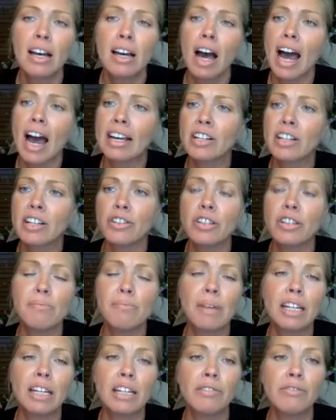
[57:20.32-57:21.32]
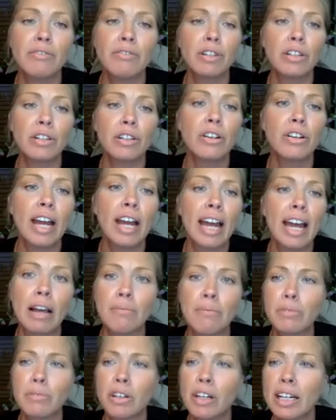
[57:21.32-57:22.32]
I can do the money converter and
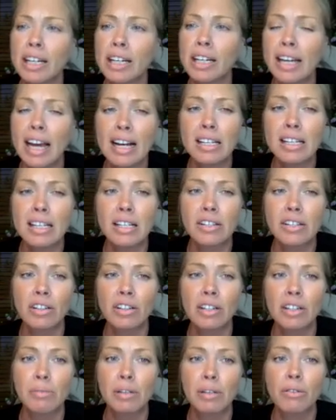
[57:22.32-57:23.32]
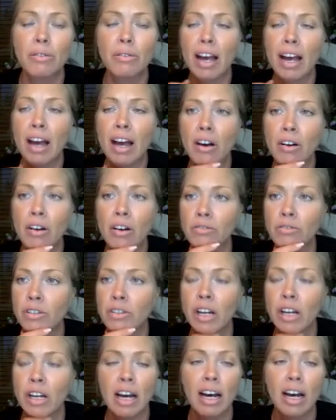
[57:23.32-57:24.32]
I'm going to guess it's going to be around
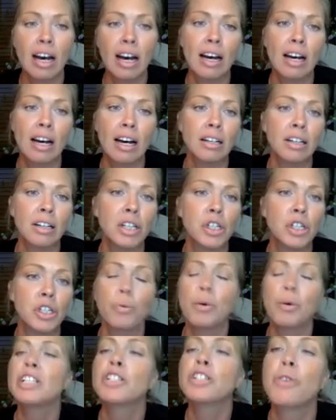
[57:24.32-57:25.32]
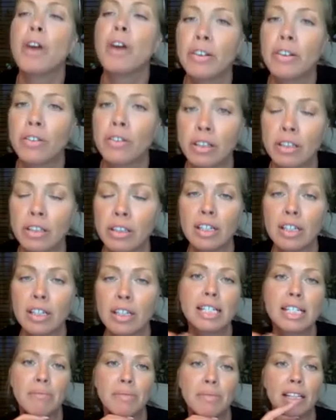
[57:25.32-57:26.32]
$2,200,
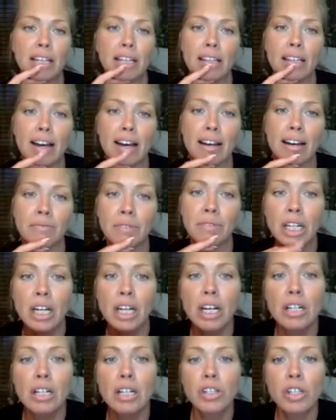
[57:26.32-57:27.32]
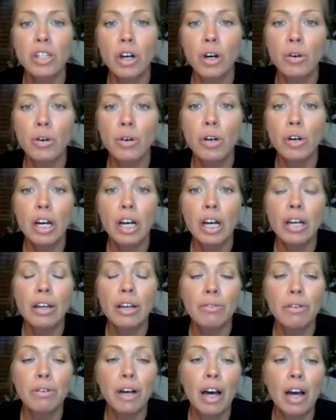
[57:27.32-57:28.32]
something like that. So
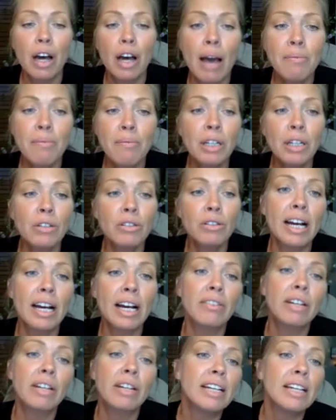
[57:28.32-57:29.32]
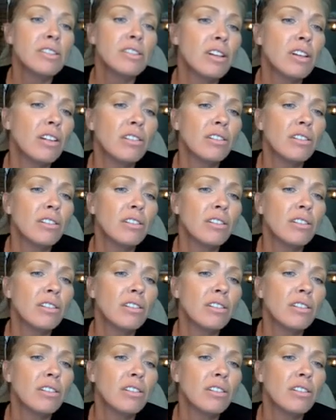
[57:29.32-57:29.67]
I'm going to go down. It's